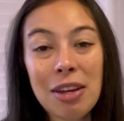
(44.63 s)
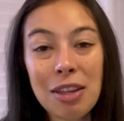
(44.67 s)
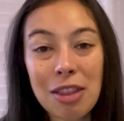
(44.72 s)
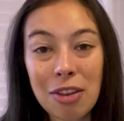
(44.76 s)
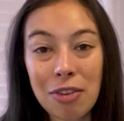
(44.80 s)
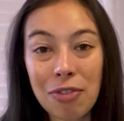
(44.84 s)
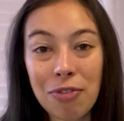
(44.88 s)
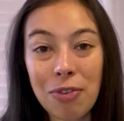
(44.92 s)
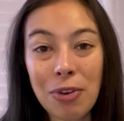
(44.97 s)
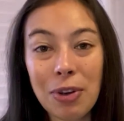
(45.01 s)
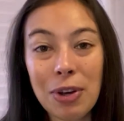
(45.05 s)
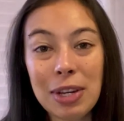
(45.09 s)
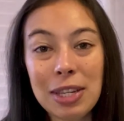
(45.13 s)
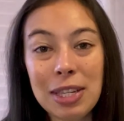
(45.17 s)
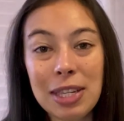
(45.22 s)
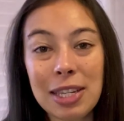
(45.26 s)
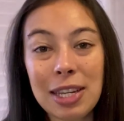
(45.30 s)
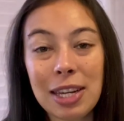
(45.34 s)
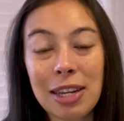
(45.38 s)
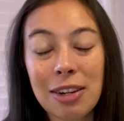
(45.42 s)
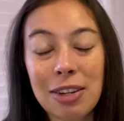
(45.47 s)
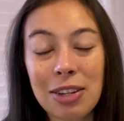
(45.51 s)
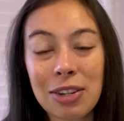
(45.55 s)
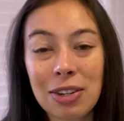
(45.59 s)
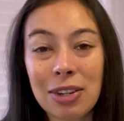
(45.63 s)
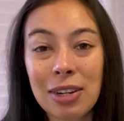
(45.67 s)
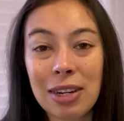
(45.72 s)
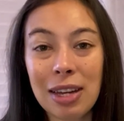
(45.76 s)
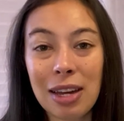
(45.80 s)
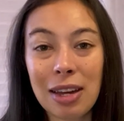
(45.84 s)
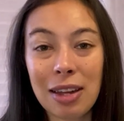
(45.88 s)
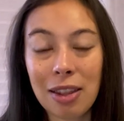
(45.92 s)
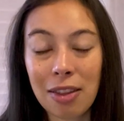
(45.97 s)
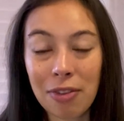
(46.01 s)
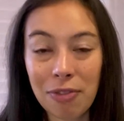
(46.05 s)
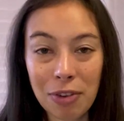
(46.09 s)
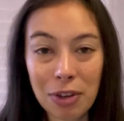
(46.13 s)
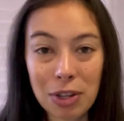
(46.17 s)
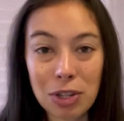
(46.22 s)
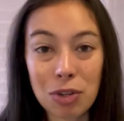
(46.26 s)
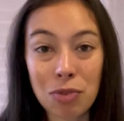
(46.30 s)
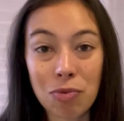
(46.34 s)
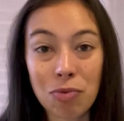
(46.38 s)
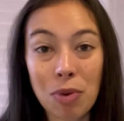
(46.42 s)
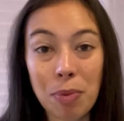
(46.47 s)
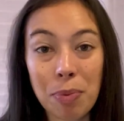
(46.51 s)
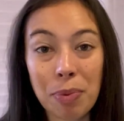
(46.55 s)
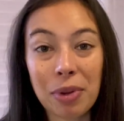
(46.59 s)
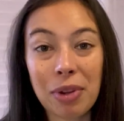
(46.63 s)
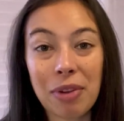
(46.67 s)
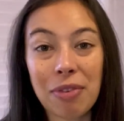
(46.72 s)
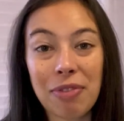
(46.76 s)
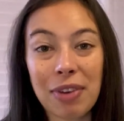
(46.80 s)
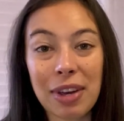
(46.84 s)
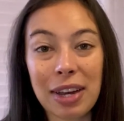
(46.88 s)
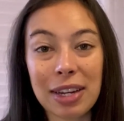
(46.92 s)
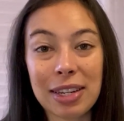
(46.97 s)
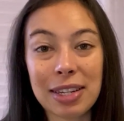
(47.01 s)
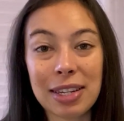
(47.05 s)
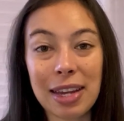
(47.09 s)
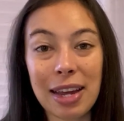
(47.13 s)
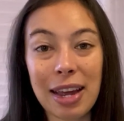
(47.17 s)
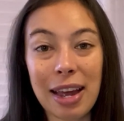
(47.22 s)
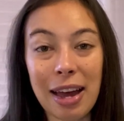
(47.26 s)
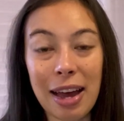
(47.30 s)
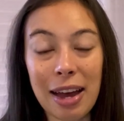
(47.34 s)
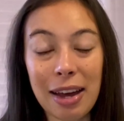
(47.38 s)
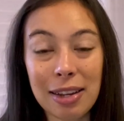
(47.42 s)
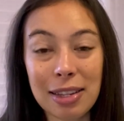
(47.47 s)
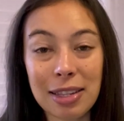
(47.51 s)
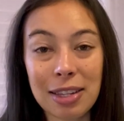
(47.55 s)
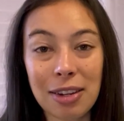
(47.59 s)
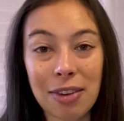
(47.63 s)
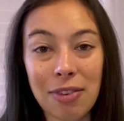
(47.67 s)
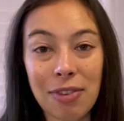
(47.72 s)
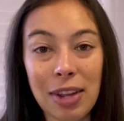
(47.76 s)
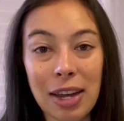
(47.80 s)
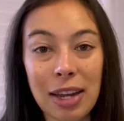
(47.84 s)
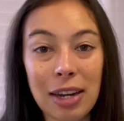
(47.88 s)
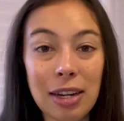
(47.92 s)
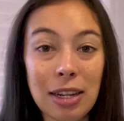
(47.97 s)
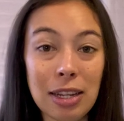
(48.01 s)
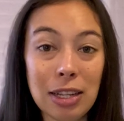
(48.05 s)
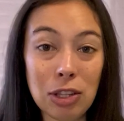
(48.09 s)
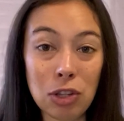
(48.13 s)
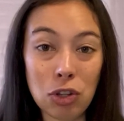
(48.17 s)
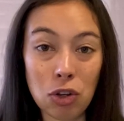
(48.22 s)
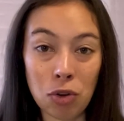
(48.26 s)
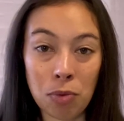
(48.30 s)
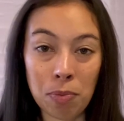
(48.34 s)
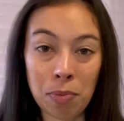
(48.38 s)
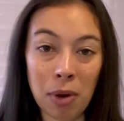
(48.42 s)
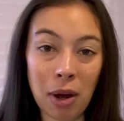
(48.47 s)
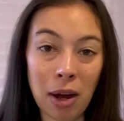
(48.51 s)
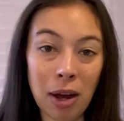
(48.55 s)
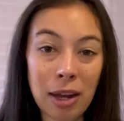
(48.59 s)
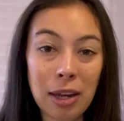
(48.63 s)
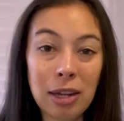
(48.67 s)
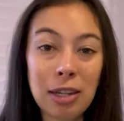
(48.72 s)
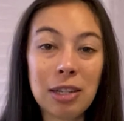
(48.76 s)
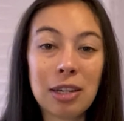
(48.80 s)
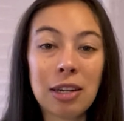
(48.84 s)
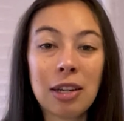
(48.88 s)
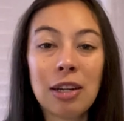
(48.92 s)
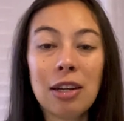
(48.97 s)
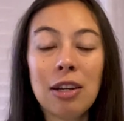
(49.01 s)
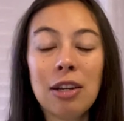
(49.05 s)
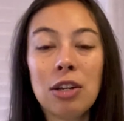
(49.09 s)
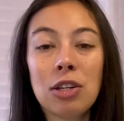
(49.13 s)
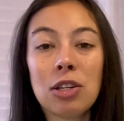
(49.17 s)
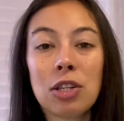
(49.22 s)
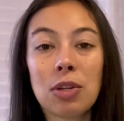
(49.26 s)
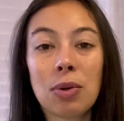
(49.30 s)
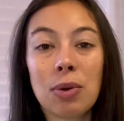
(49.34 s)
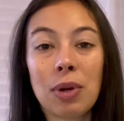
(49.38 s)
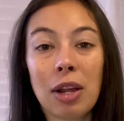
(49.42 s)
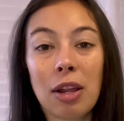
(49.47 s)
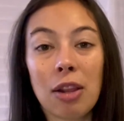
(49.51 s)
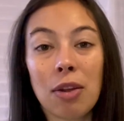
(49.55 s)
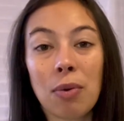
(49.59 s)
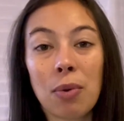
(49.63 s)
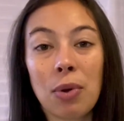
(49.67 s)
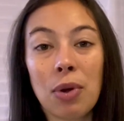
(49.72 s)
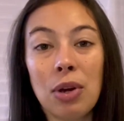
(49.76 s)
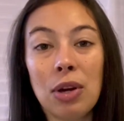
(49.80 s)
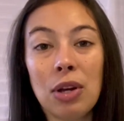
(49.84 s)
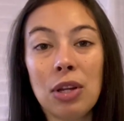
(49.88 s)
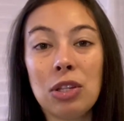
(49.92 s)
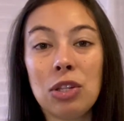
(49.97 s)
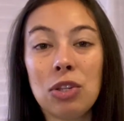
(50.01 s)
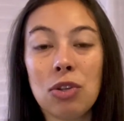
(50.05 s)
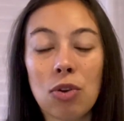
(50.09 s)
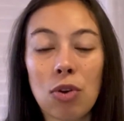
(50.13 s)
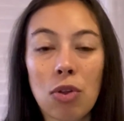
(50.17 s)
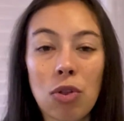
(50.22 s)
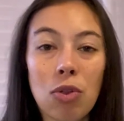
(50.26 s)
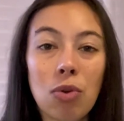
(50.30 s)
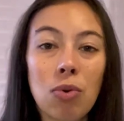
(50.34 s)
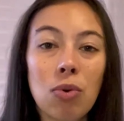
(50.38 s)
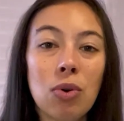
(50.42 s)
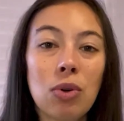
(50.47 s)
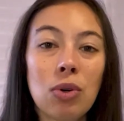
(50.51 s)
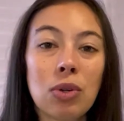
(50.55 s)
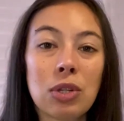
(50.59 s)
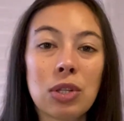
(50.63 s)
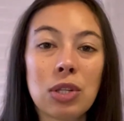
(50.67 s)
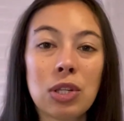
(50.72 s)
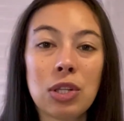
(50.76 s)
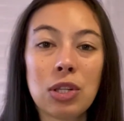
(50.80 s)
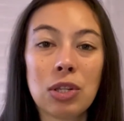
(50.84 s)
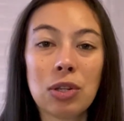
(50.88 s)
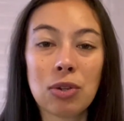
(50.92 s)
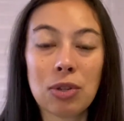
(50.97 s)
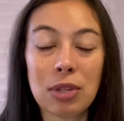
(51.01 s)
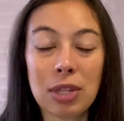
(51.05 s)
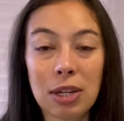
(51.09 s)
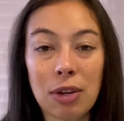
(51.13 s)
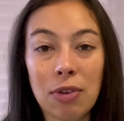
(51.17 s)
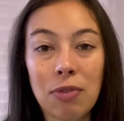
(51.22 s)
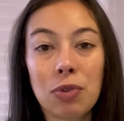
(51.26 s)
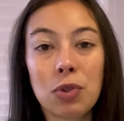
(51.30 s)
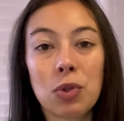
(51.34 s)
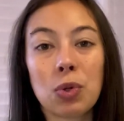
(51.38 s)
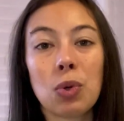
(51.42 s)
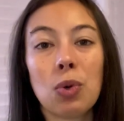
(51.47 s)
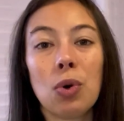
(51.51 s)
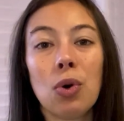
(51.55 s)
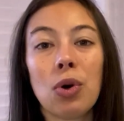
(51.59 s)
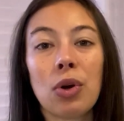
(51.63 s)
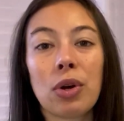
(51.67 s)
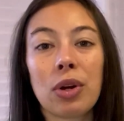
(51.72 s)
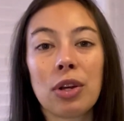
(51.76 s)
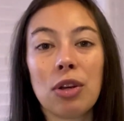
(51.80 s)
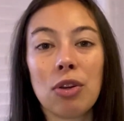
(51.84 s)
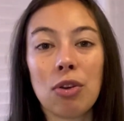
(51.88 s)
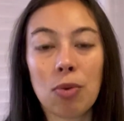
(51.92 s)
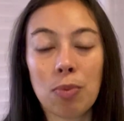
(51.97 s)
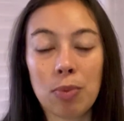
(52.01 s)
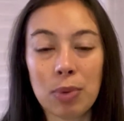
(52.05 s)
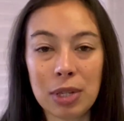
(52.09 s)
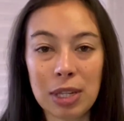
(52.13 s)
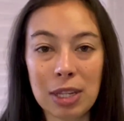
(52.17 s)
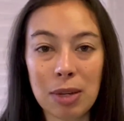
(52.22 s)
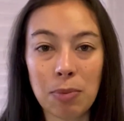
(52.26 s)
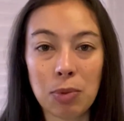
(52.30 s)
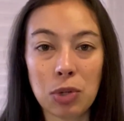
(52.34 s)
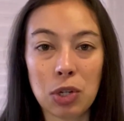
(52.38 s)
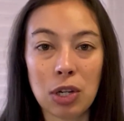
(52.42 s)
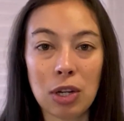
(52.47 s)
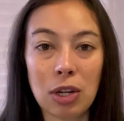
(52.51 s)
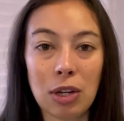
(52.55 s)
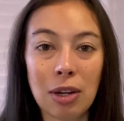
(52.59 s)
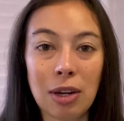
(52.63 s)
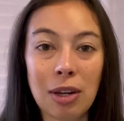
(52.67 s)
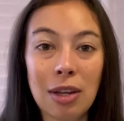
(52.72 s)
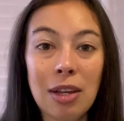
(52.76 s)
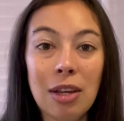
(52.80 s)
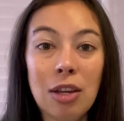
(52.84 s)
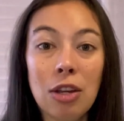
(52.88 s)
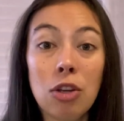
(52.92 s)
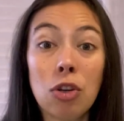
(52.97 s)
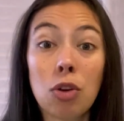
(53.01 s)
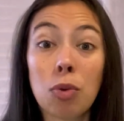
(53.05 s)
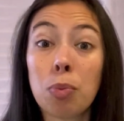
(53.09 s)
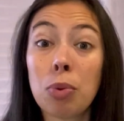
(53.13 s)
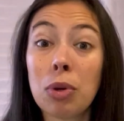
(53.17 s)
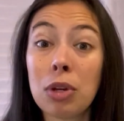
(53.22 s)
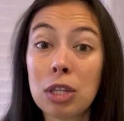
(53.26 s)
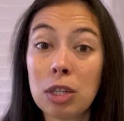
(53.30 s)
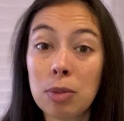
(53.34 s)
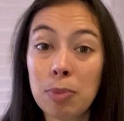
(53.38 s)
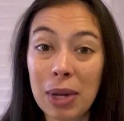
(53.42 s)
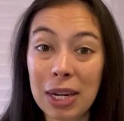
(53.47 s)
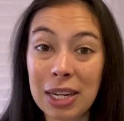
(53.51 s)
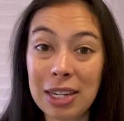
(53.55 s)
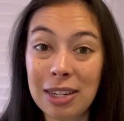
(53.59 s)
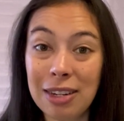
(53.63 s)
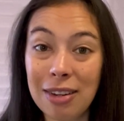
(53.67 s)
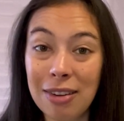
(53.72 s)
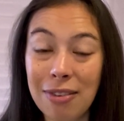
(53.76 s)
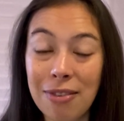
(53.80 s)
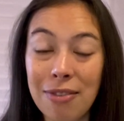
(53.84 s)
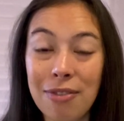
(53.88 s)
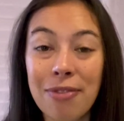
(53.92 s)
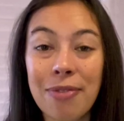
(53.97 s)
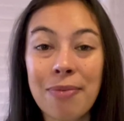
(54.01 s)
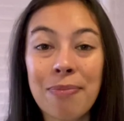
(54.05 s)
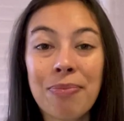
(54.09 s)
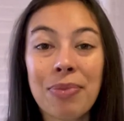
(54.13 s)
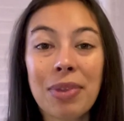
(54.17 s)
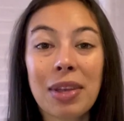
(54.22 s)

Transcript: The first ripple effect outside of that is your mind. So in other words, your thoughts, your self-talk, your perception, your perspective.